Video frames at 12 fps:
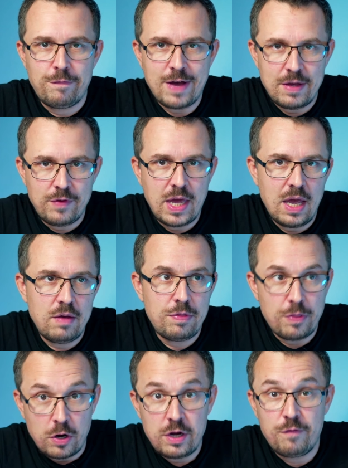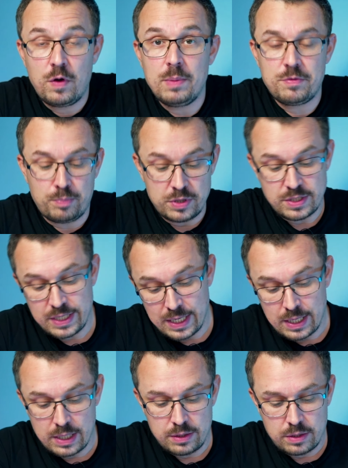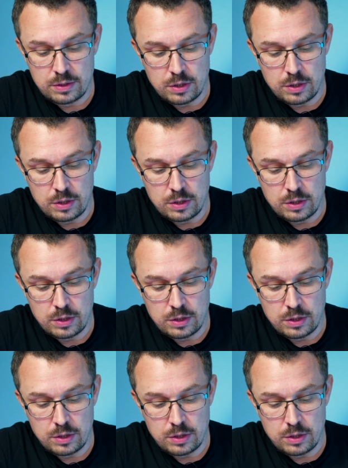5K 30 frames per second,